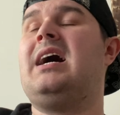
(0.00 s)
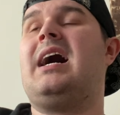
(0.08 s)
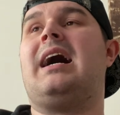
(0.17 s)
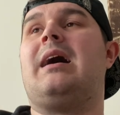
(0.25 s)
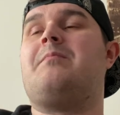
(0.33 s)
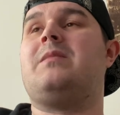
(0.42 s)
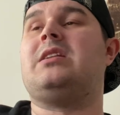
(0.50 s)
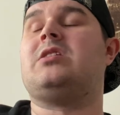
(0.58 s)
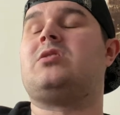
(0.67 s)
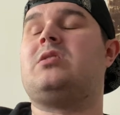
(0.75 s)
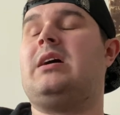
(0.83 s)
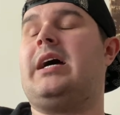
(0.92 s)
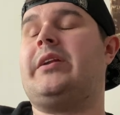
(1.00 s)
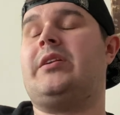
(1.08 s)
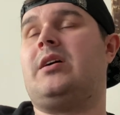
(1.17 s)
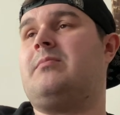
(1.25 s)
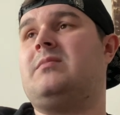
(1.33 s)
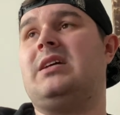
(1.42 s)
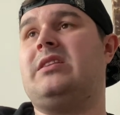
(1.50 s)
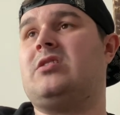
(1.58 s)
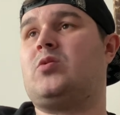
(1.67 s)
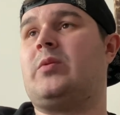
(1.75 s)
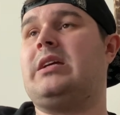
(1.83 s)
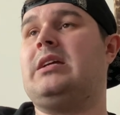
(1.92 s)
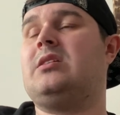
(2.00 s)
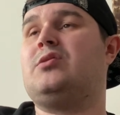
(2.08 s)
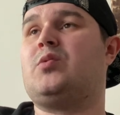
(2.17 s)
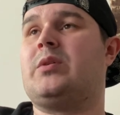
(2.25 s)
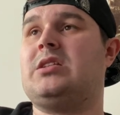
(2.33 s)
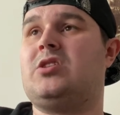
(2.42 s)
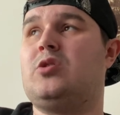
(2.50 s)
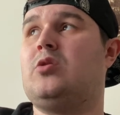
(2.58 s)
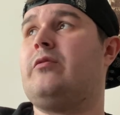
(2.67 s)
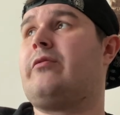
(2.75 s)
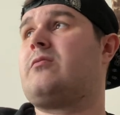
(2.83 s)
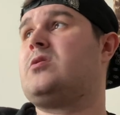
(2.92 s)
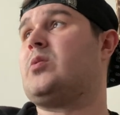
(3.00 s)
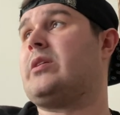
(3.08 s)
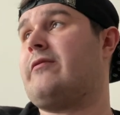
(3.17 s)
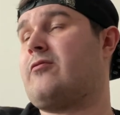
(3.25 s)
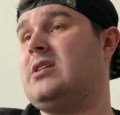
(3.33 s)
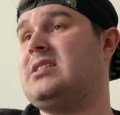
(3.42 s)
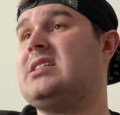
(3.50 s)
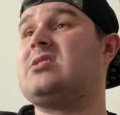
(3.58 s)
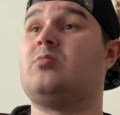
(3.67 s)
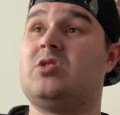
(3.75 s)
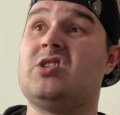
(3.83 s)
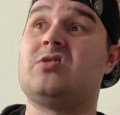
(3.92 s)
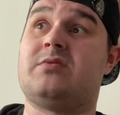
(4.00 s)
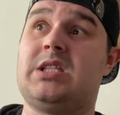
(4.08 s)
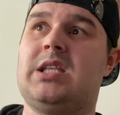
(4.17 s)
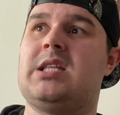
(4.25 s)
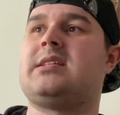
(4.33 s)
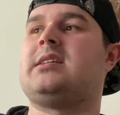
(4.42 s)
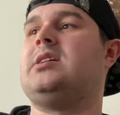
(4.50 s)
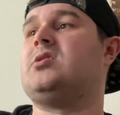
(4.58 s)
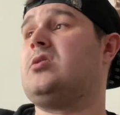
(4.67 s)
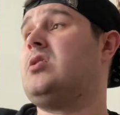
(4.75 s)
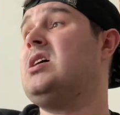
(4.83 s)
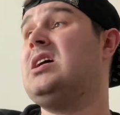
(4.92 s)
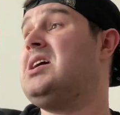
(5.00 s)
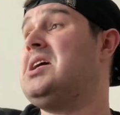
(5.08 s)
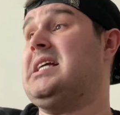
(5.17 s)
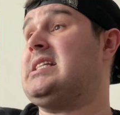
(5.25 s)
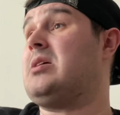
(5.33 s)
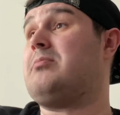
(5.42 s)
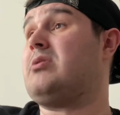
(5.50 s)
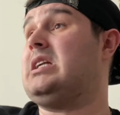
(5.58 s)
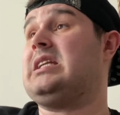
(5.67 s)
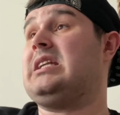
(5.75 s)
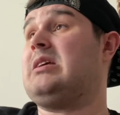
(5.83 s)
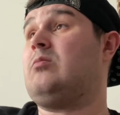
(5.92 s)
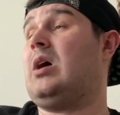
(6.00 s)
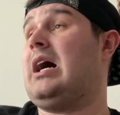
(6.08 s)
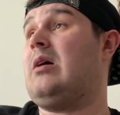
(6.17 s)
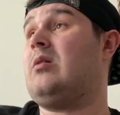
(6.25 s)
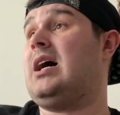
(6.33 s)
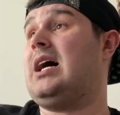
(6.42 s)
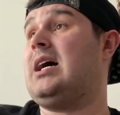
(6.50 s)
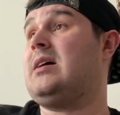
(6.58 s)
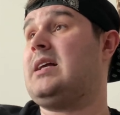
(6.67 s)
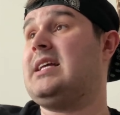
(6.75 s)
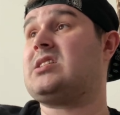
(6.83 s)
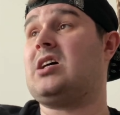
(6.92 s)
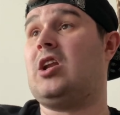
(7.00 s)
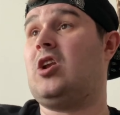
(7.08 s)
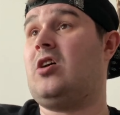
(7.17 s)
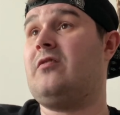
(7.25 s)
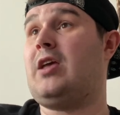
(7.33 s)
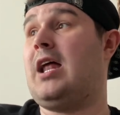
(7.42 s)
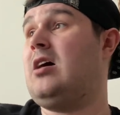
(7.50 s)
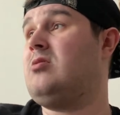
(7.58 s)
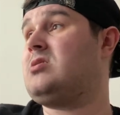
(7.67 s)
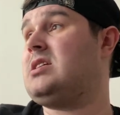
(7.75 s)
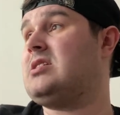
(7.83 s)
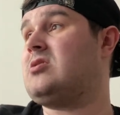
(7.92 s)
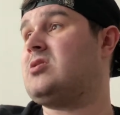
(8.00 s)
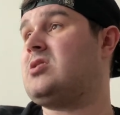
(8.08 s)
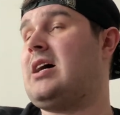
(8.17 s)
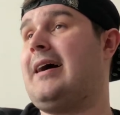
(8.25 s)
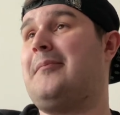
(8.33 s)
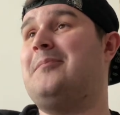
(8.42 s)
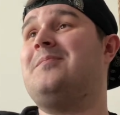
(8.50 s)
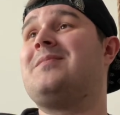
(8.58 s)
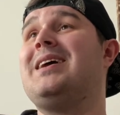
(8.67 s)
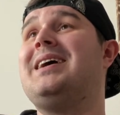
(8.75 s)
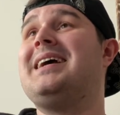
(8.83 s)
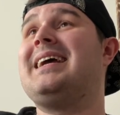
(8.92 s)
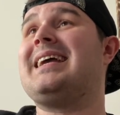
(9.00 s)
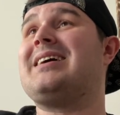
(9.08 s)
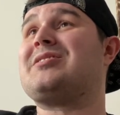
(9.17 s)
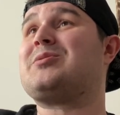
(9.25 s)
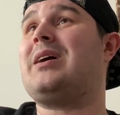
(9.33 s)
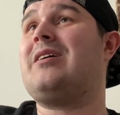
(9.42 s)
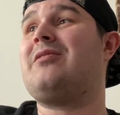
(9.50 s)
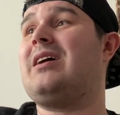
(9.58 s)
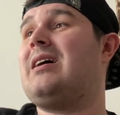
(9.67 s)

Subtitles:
in the 2022-23 season, which is obviously this season. He's done brilliantly well. Gets a lot of yellows. He got 12